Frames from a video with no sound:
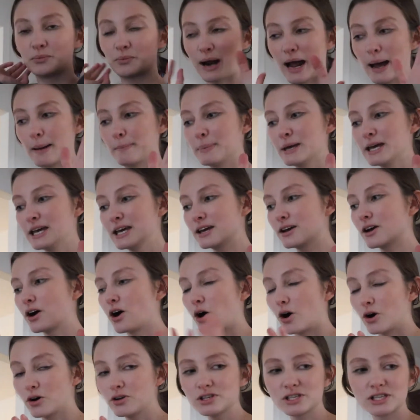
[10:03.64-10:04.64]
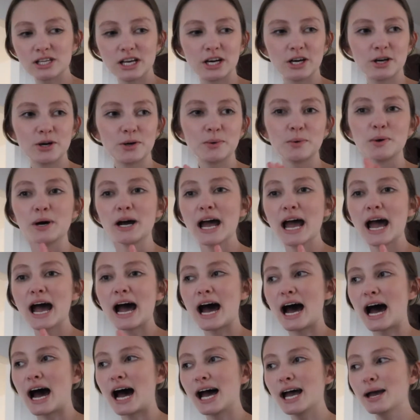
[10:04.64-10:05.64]
wrapping. Also,
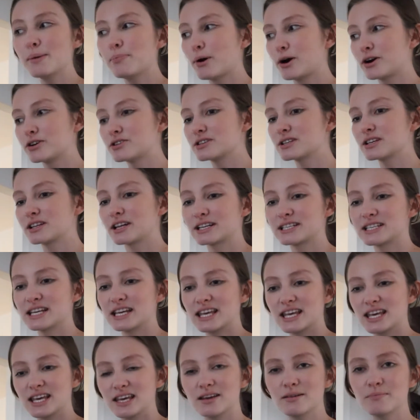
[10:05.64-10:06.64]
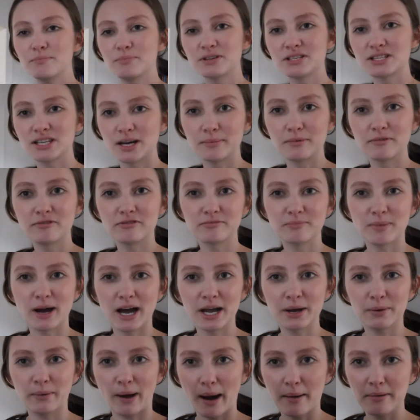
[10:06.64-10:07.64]
I personally like to keep some of
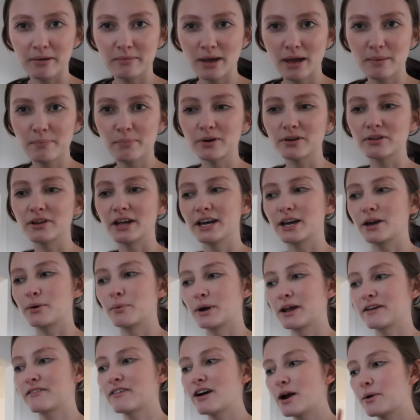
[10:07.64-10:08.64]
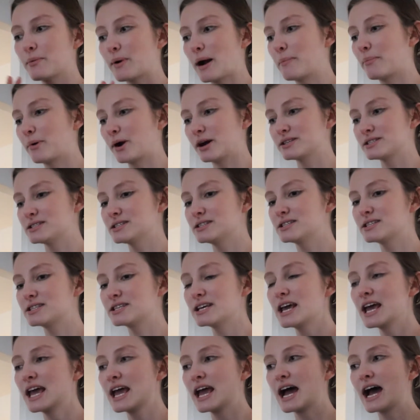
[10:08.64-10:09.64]
my wrapping paper. Like whenever I wrap presents,
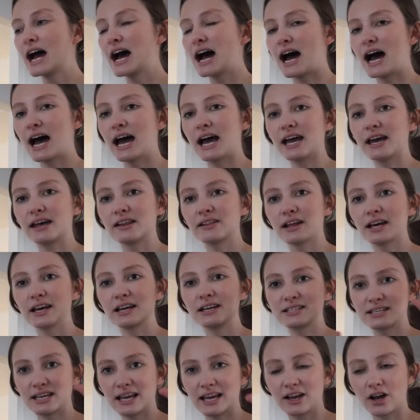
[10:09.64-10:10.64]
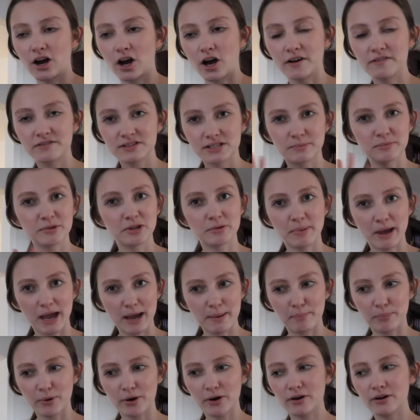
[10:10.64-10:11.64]
I like take off some of the
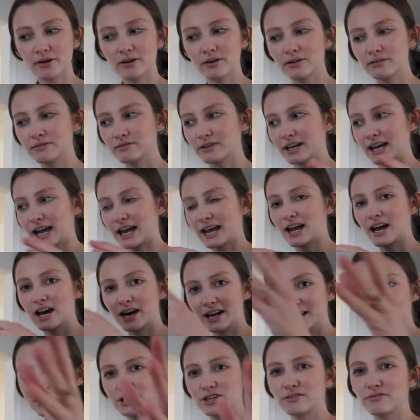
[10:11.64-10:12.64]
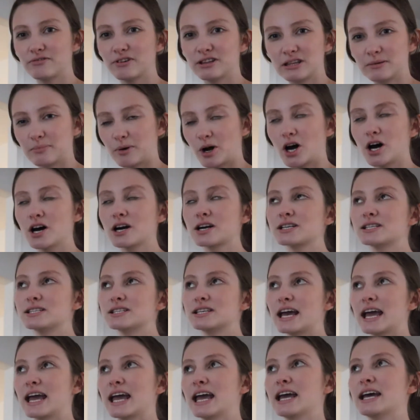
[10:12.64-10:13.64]
paper, like I cut it to fit the box,
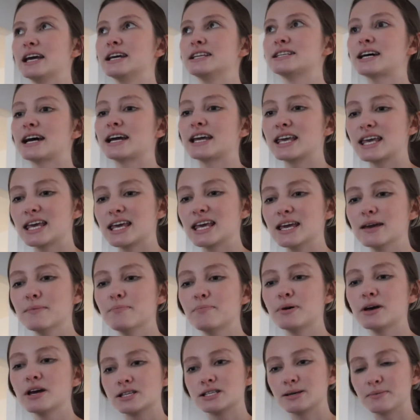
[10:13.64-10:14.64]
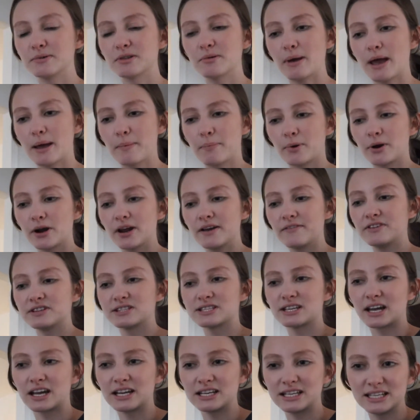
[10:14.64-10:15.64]
and I keep some of the paper if it's
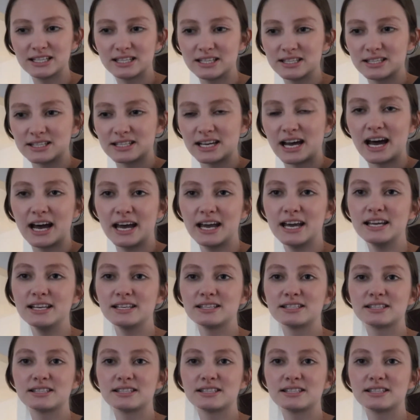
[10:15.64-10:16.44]
like a decent size,